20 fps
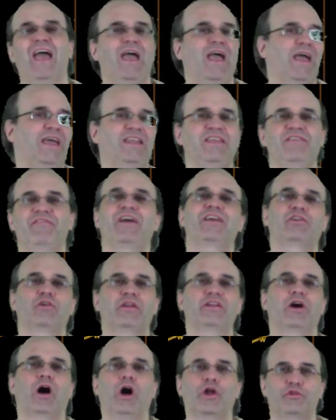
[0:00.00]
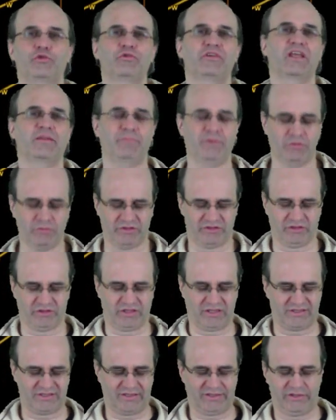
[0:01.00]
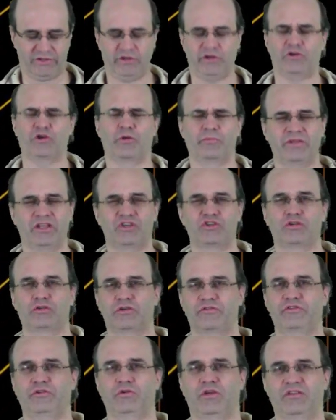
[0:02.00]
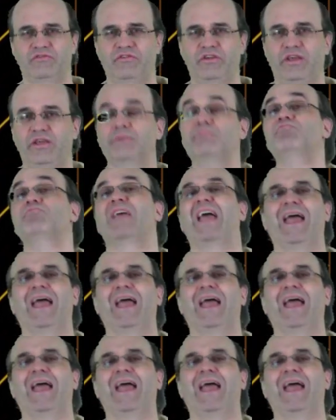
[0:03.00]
any vector in R2 can be written as a linear combination of U and V.